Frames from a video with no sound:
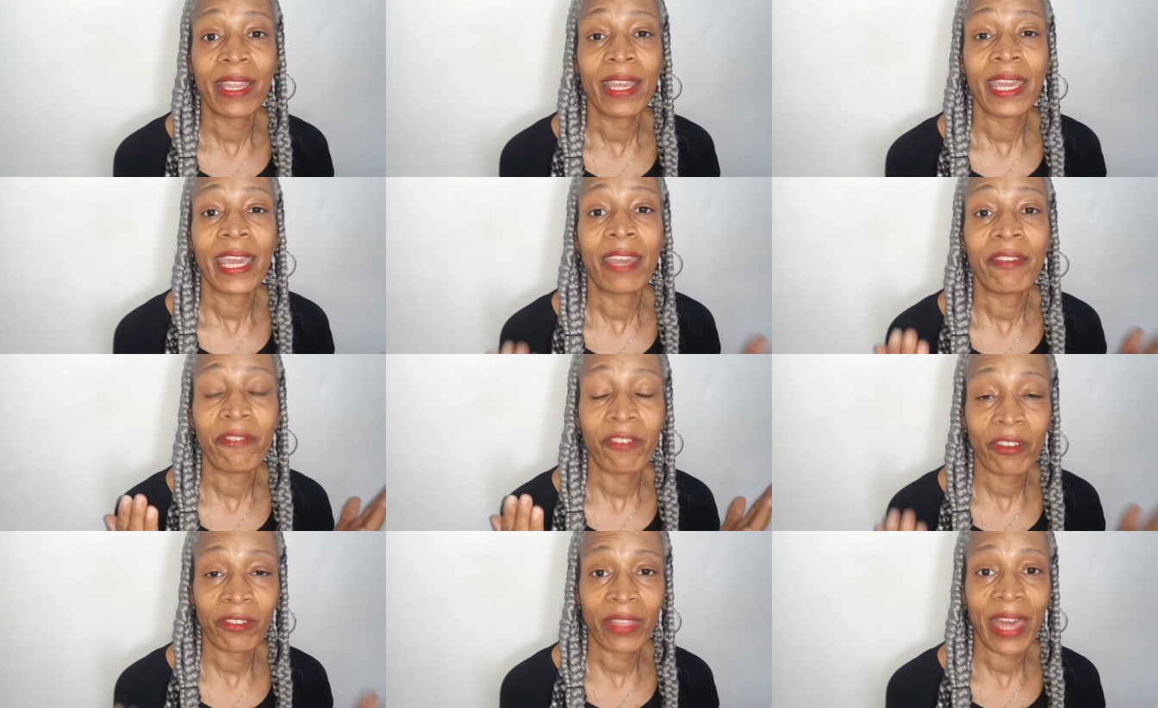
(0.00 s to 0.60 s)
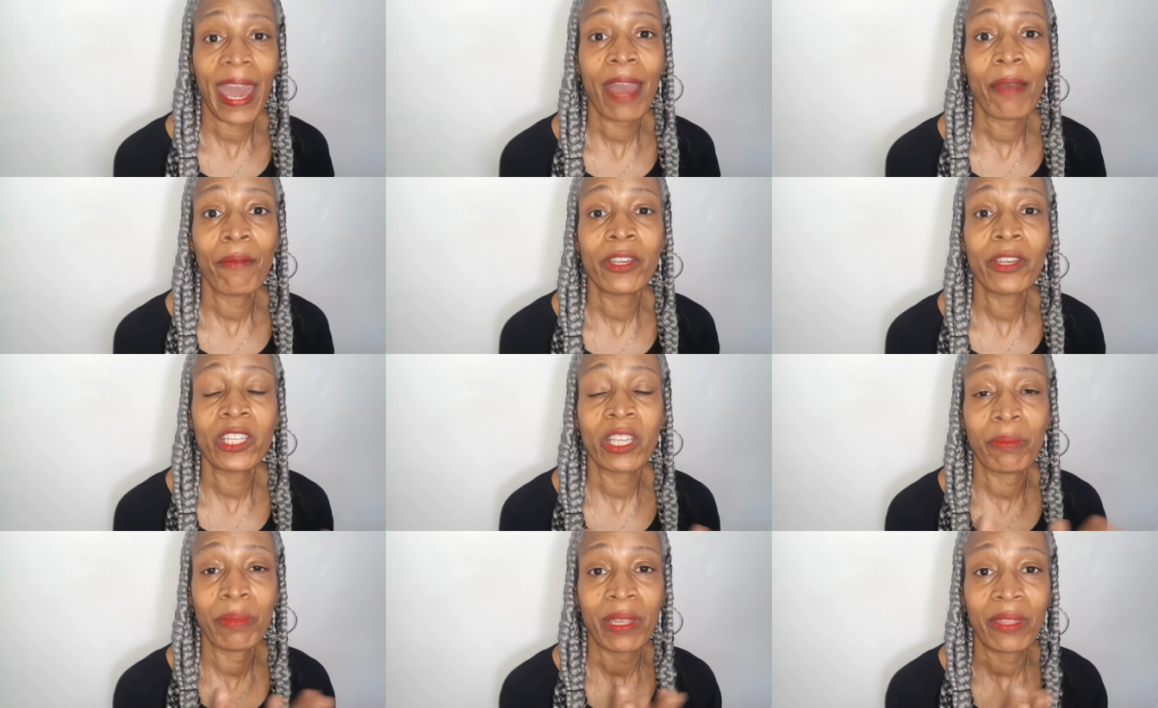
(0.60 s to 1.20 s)
And for that, we
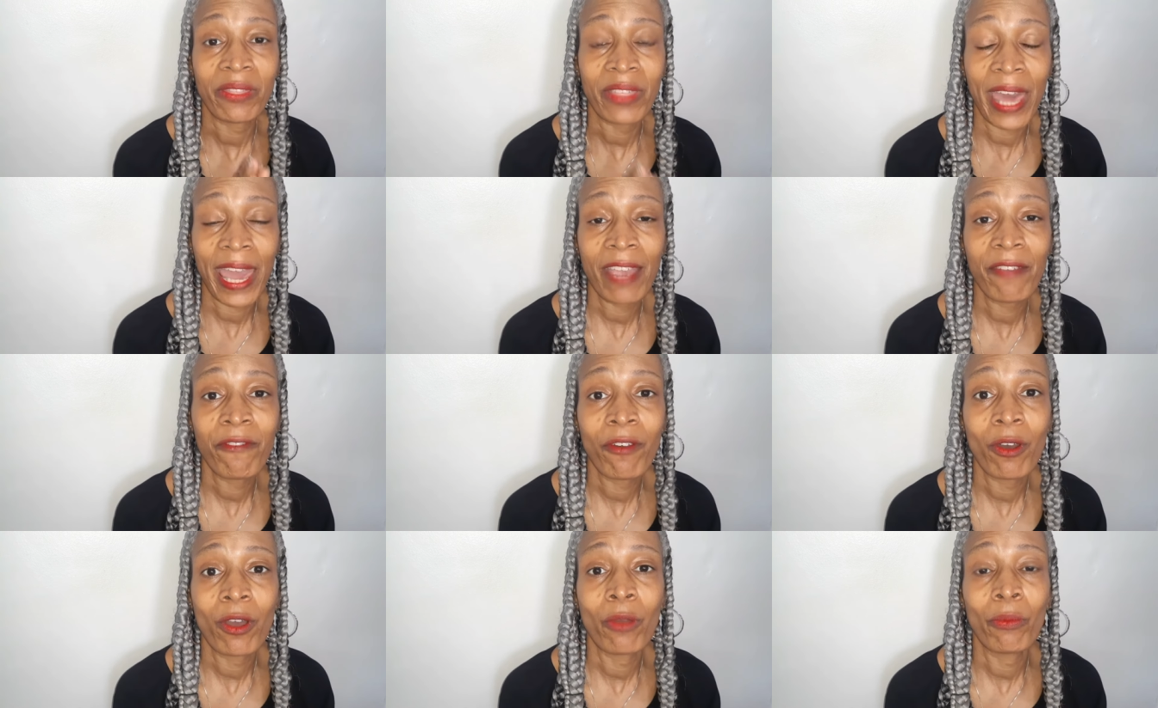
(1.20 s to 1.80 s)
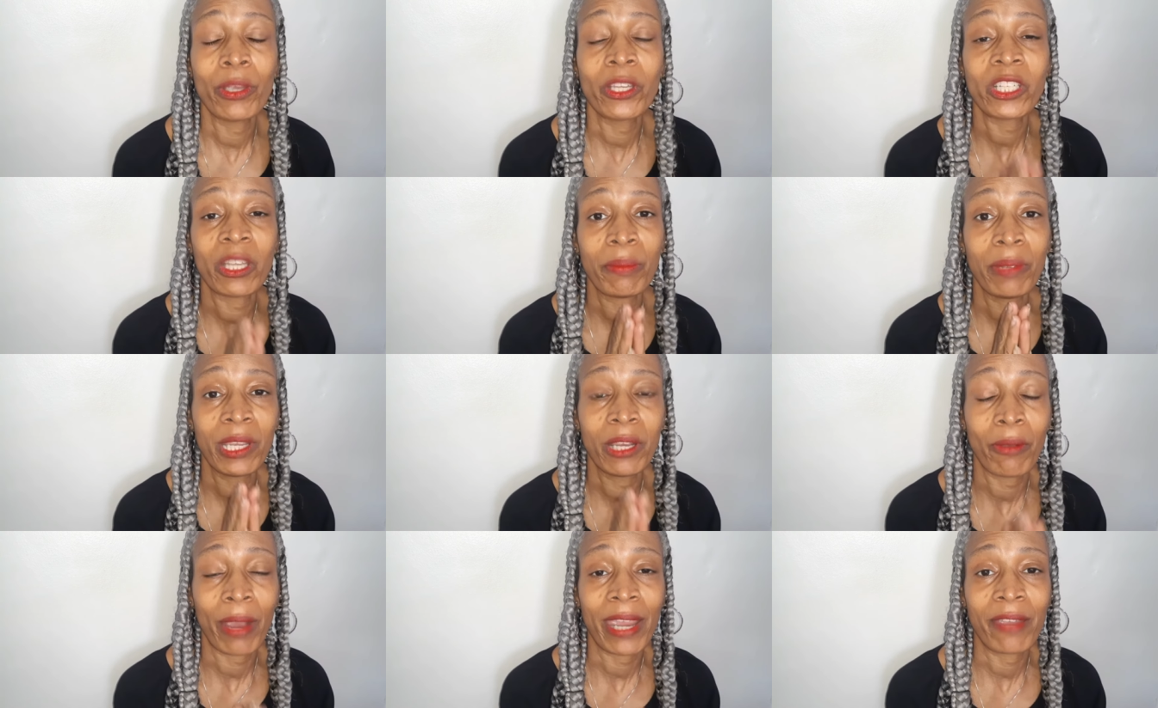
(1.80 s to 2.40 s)
should be thankful and we should be
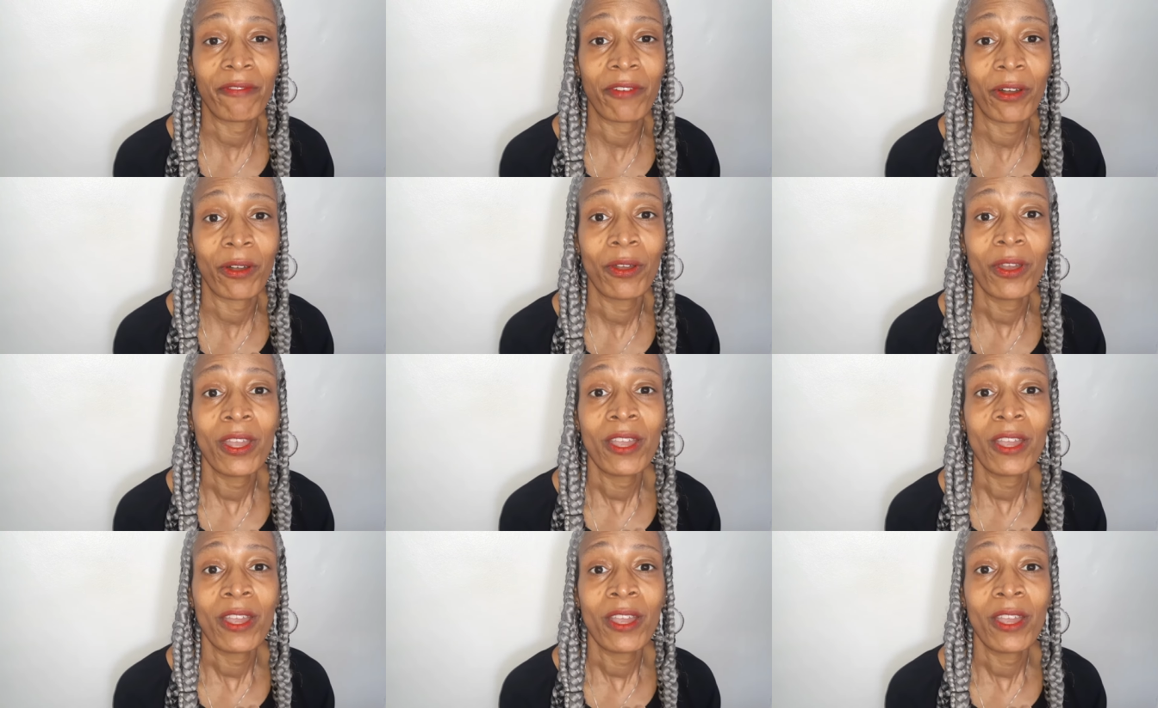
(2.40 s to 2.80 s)
grateful.